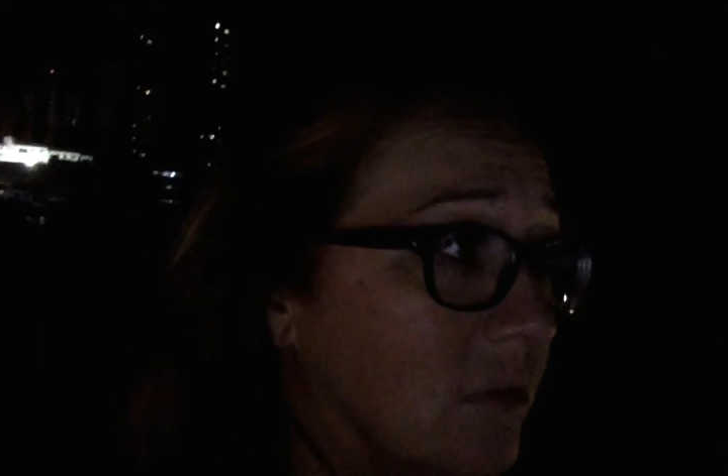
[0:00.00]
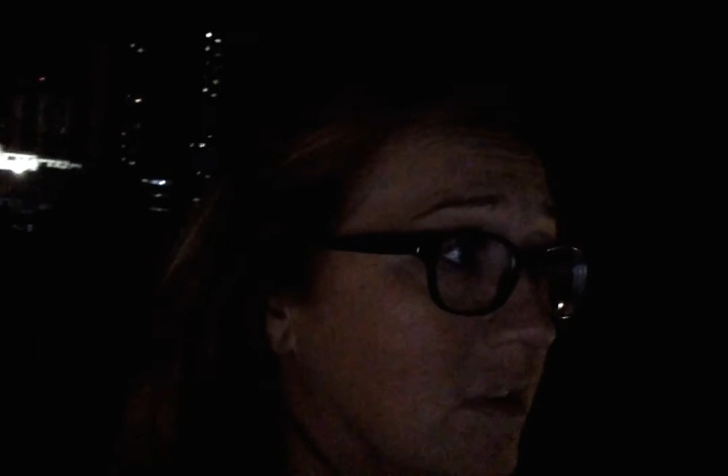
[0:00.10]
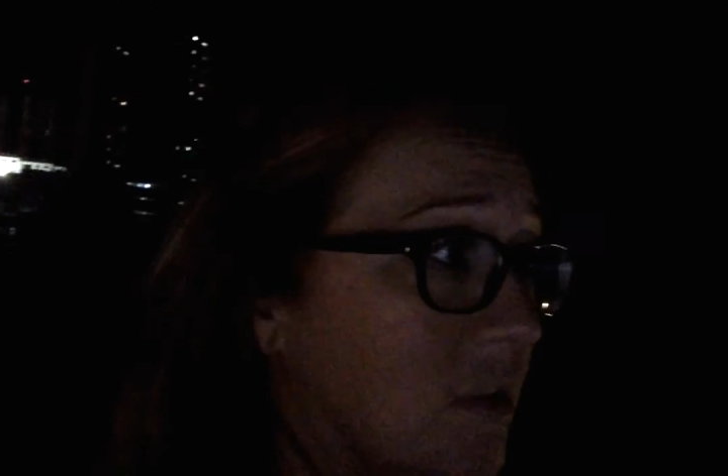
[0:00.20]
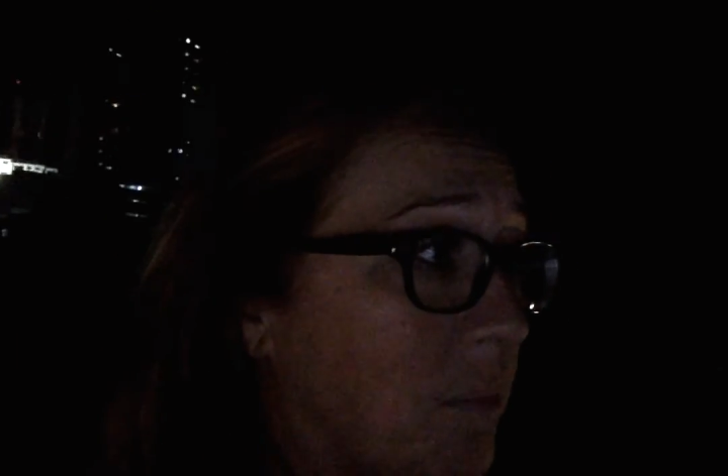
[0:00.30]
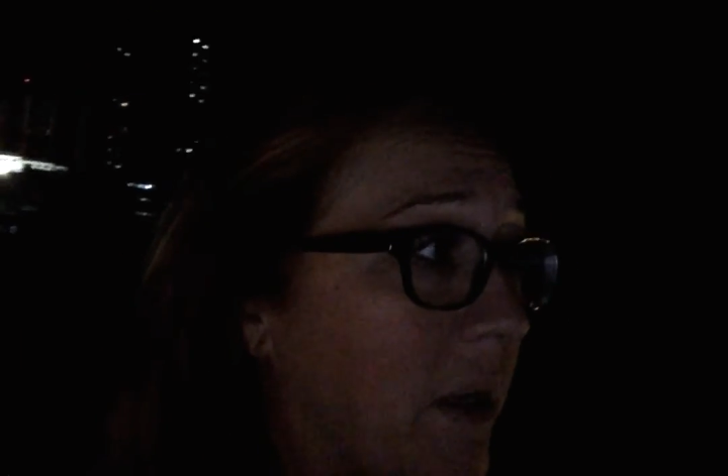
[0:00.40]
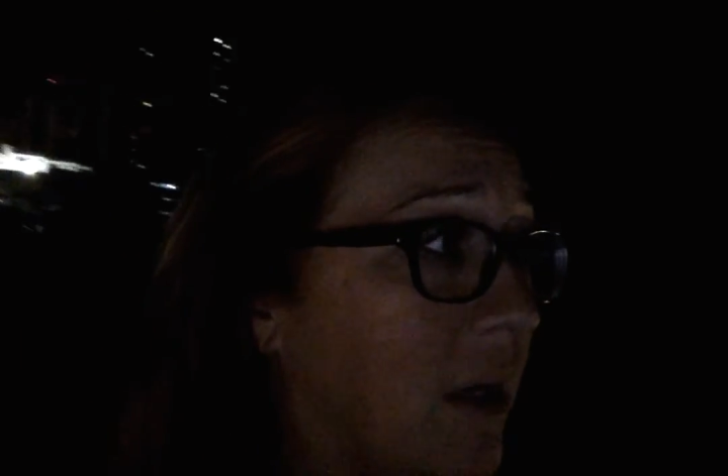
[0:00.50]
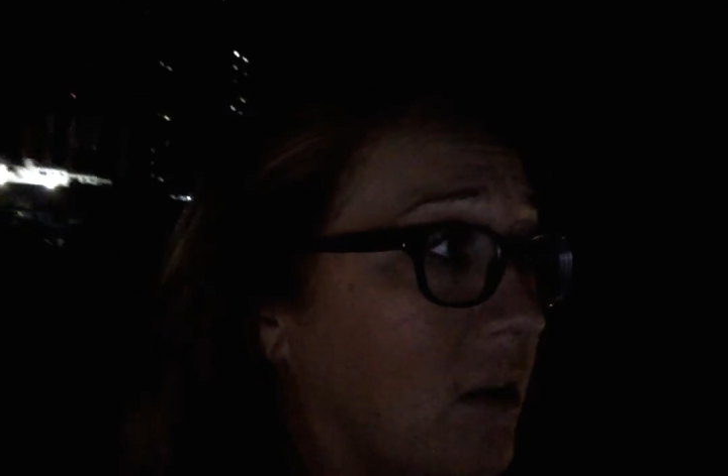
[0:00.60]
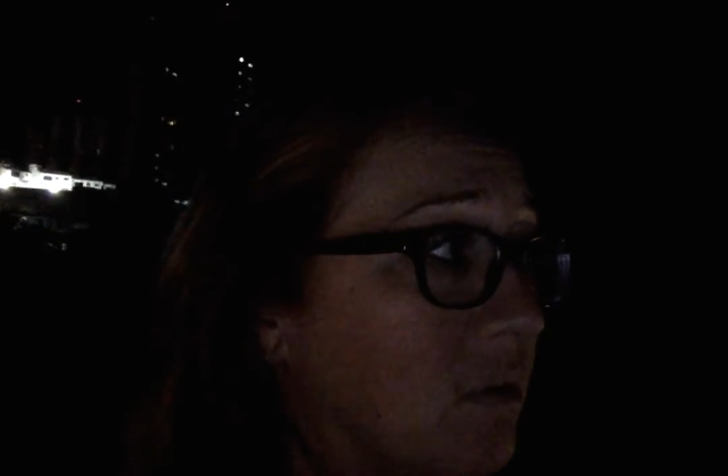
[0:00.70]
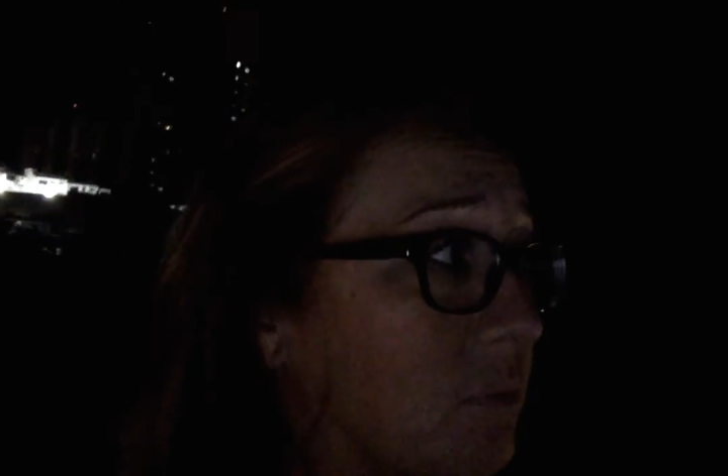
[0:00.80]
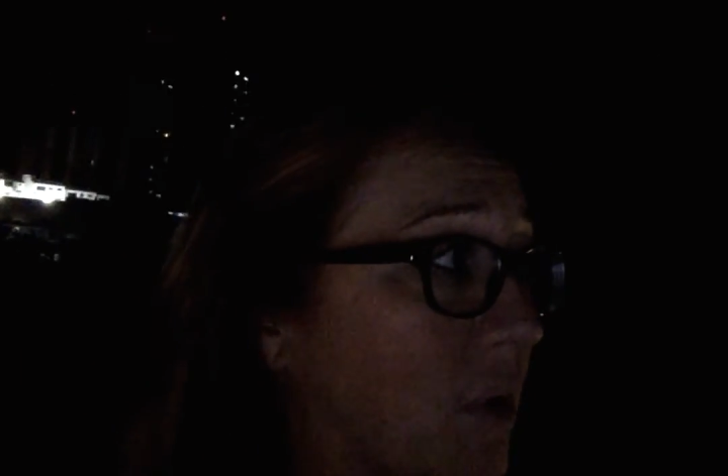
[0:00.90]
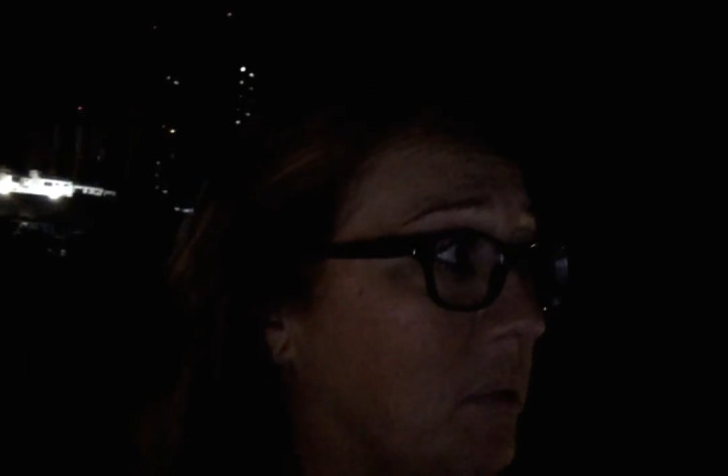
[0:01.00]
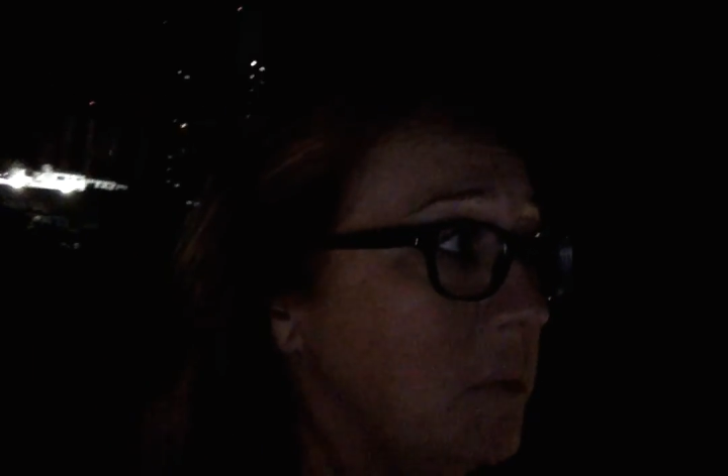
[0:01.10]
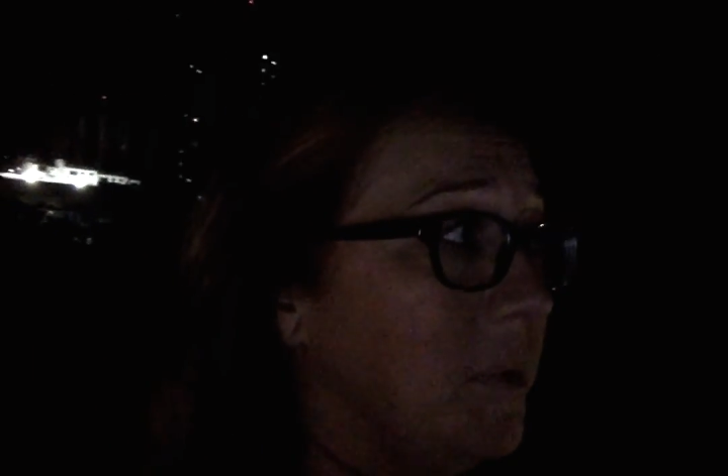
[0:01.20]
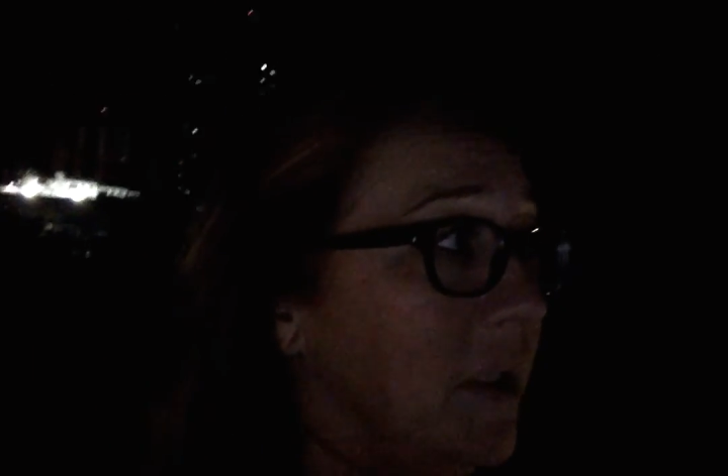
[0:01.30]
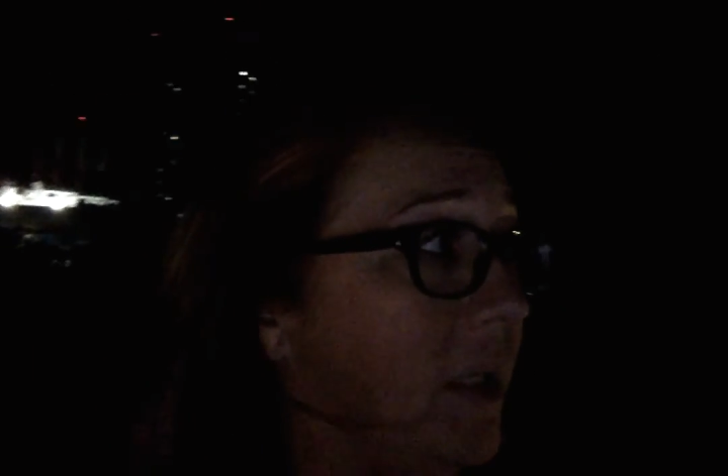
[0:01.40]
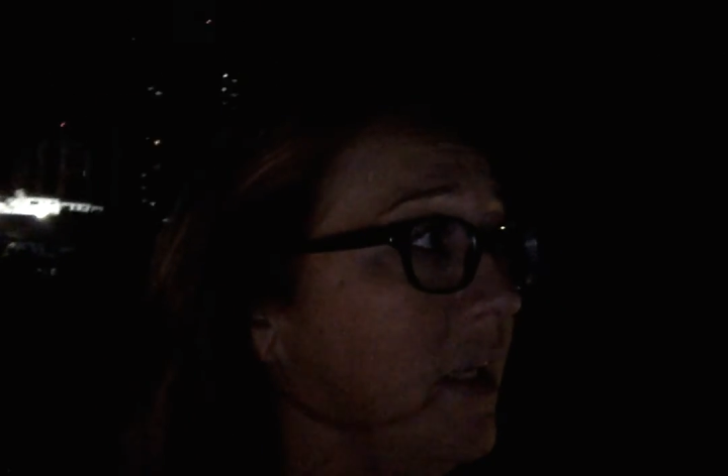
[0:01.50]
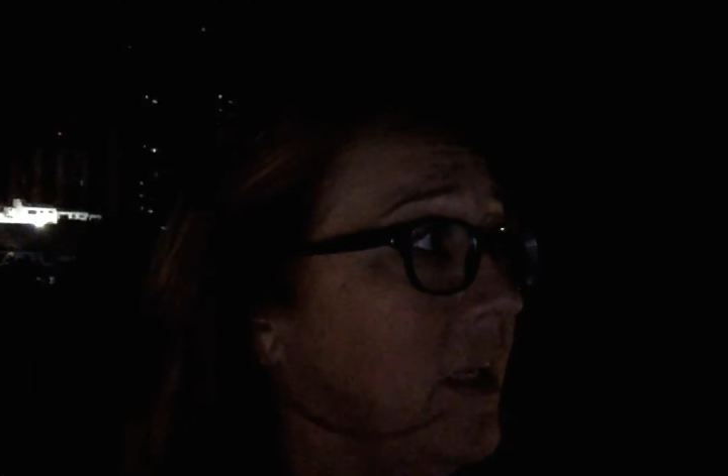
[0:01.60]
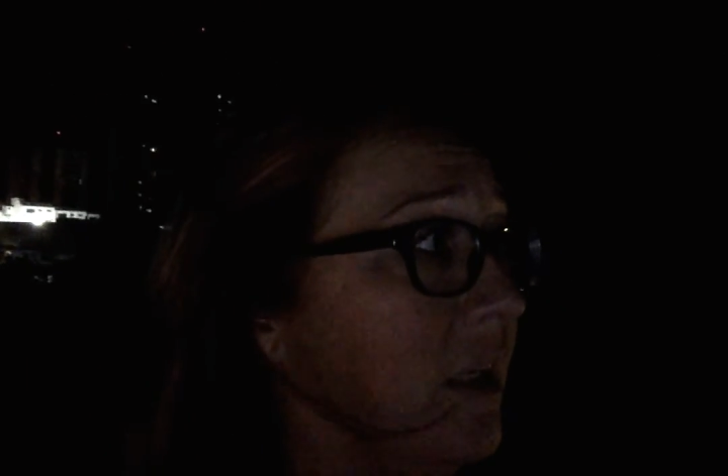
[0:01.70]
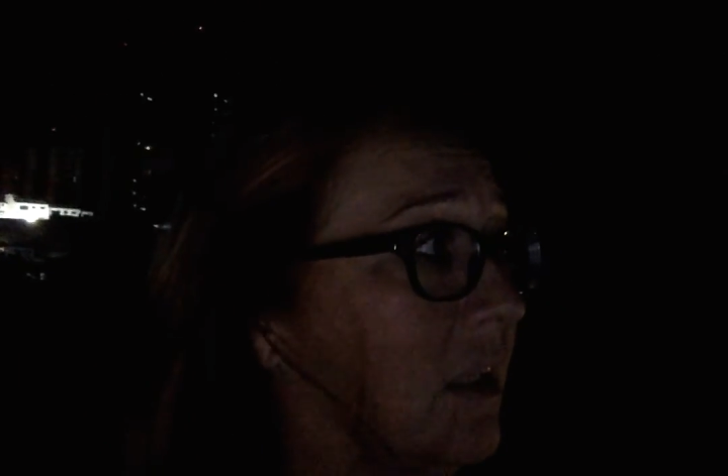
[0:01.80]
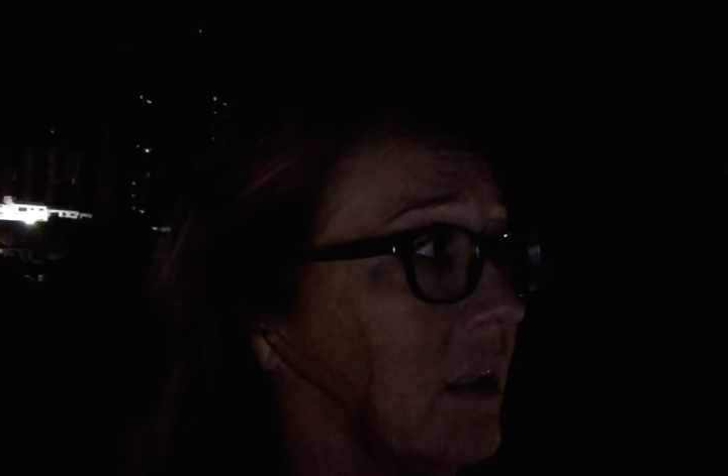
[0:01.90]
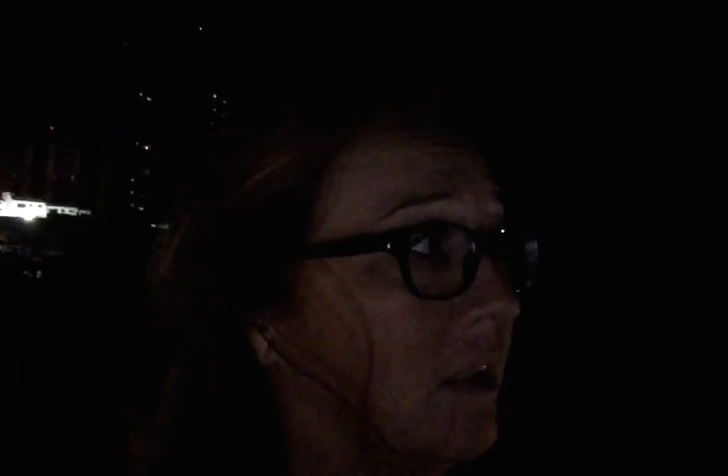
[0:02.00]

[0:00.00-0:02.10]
It's about probably